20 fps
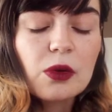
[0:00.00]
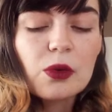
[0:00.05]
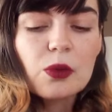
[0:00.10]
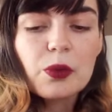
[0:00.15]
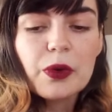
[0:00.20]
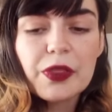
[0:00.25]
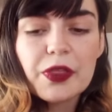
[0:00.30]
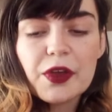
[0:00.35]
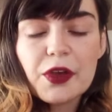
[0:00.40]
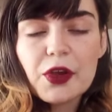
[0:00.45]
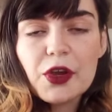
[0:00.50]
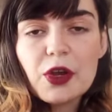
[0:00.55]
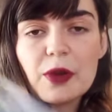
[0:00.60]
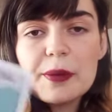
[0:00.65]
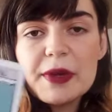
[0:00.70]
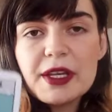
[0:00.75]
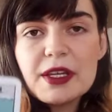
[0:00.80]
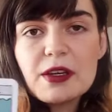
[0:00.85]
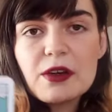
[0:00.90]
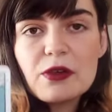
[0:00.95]
With the
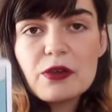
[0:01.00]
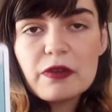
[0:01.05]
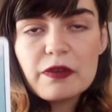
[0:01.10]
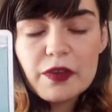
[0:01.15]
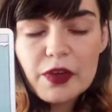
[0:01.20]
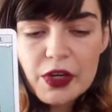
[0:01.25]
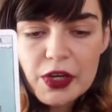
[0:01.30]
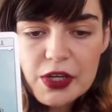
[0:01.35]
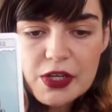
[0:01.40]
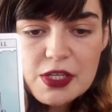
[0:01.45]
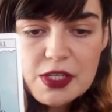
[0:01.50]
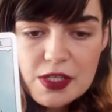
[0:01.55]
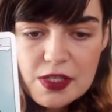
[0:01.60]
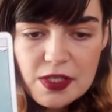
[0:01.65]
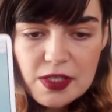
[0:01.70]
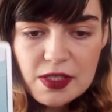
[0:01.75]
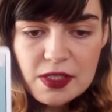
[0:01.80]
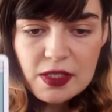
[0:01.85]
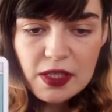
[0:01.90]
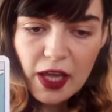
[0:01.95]
hermit in reverse,